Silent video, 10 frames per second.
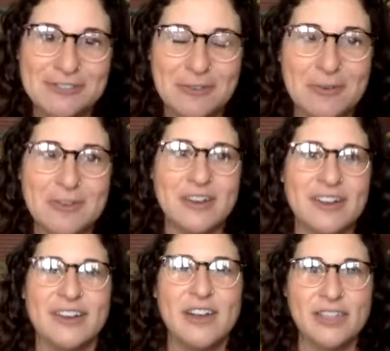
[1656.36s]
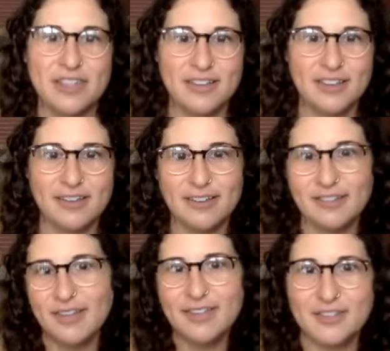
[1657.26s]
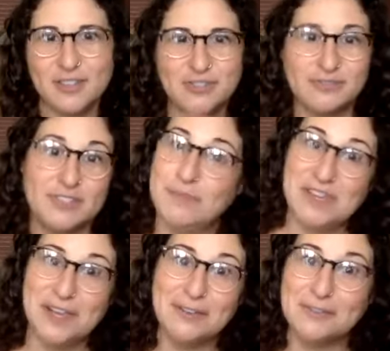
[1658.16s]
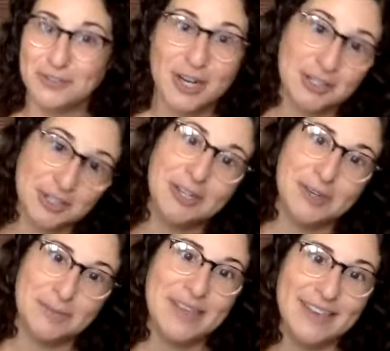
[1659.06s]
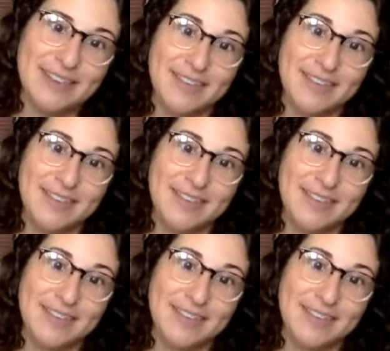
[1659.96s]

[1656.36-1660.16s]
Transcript: for the the speaking of structure and me